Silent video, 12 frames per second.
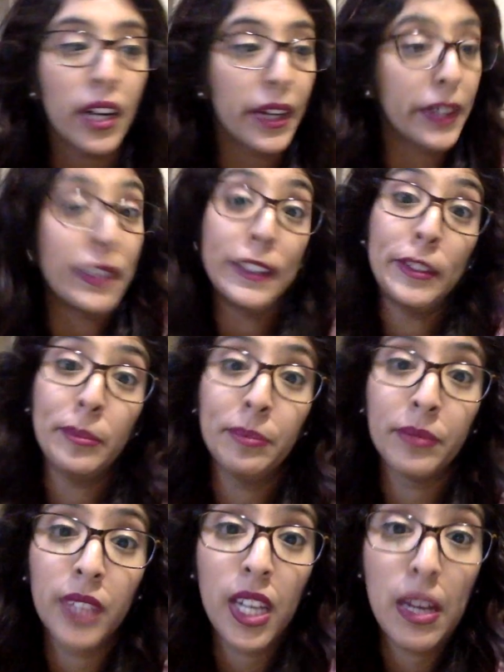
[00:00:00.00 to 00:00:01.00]
um,
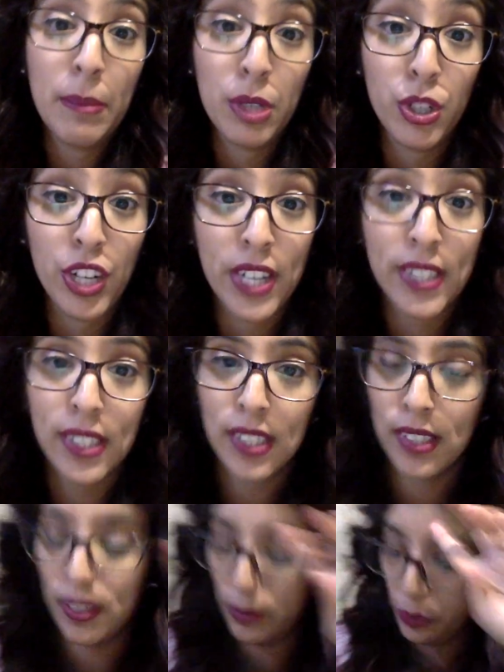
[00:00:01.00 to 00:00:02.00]
in dress.
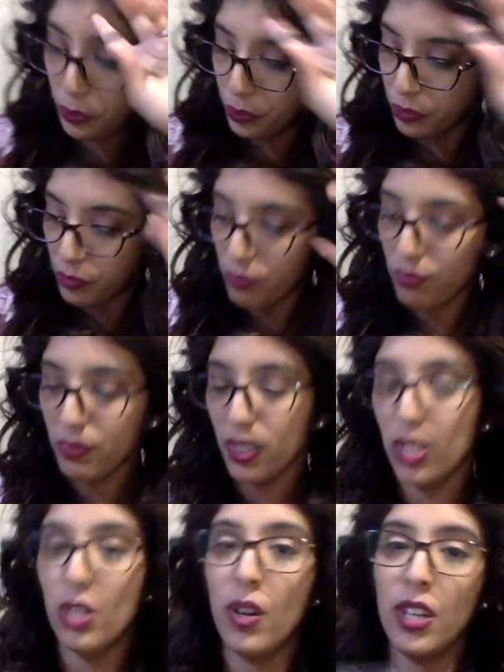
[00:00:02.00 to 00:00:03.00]

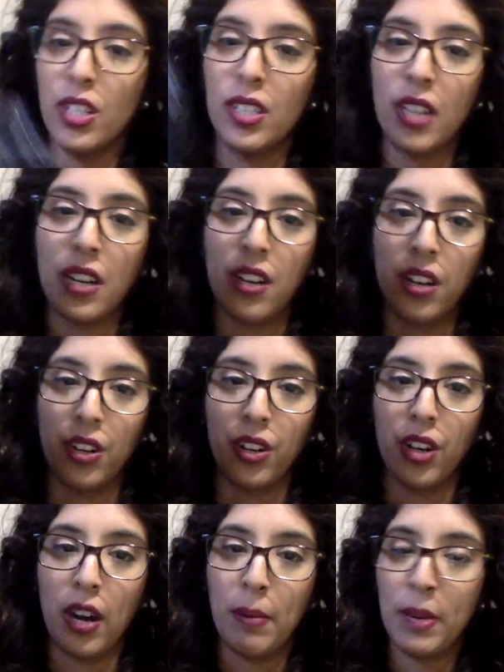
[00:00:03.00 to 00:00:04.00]
So I just got an
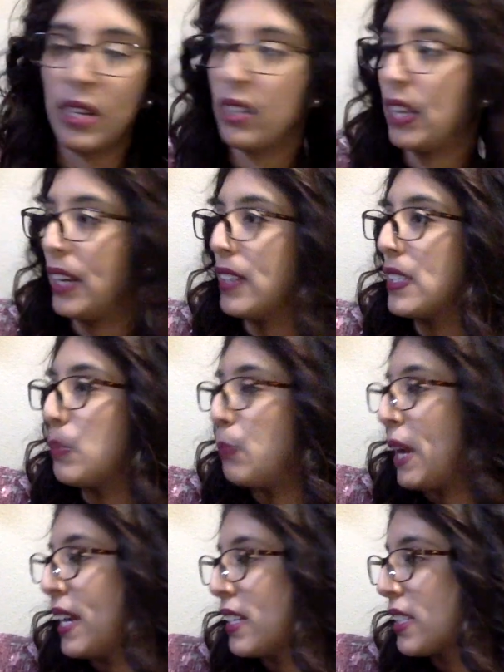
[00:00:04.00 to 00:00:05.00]
undergarment, like
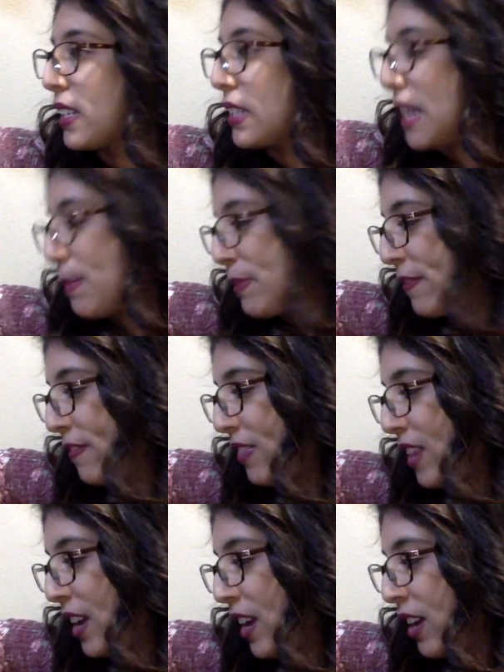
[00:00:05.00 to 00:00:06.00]
Spanx type of
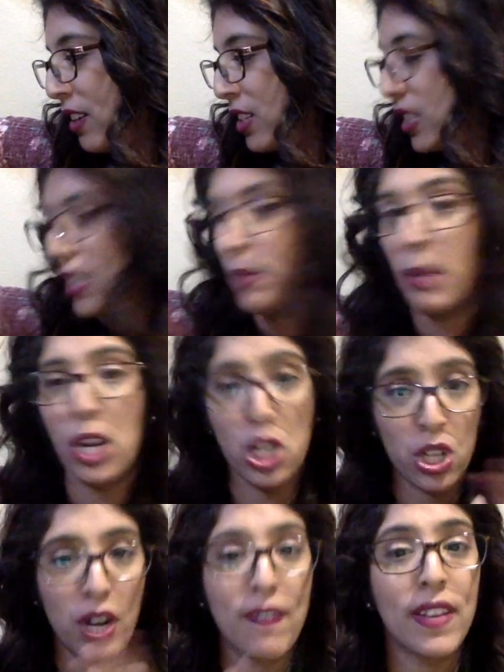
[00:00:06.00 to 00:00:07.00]
thing, just to make
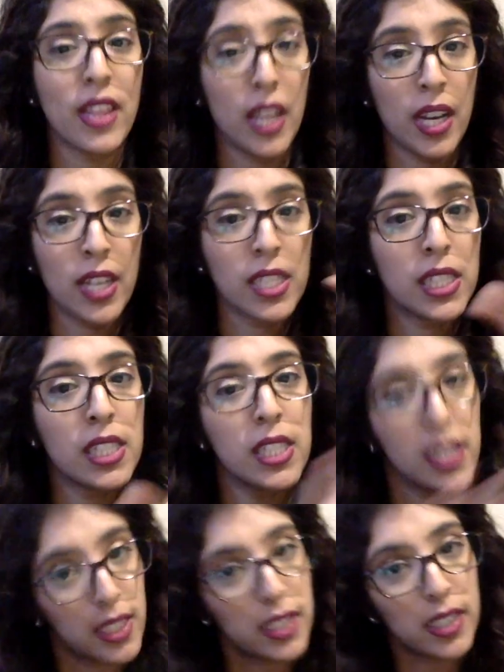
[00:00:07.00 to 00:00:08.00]
sure everything is
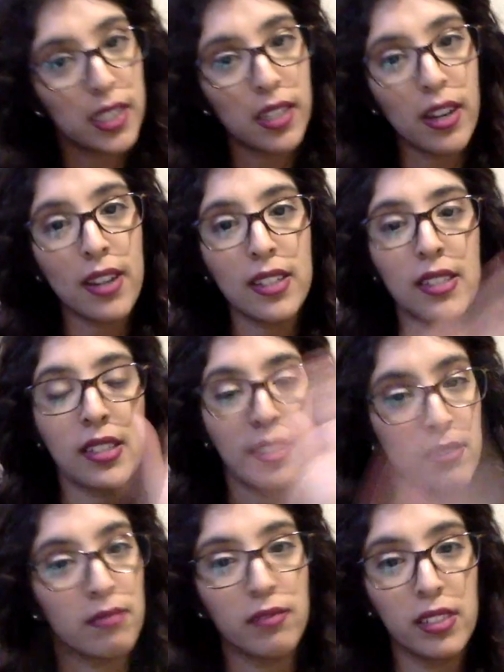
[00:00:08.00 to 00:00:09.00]
nice
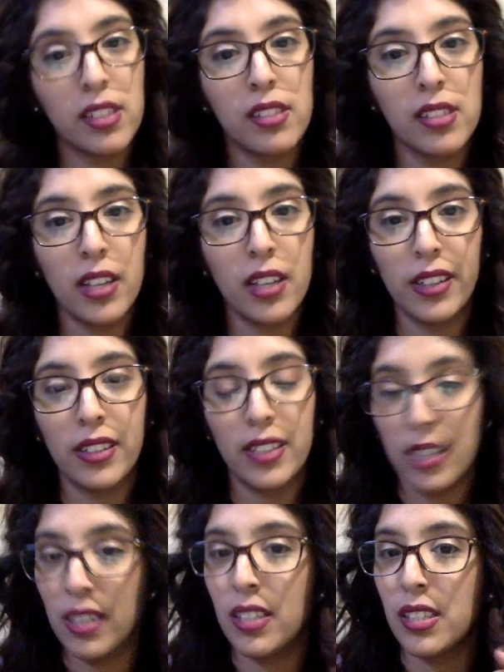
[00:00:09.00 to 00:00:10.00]
and tucked
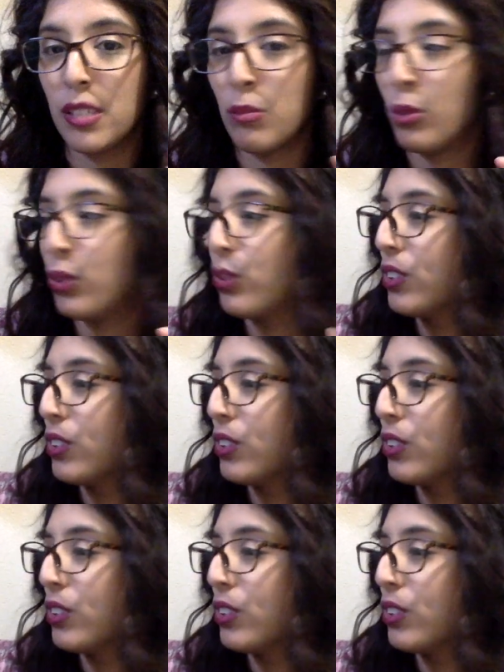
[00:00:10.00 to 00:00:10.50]
in and smooth.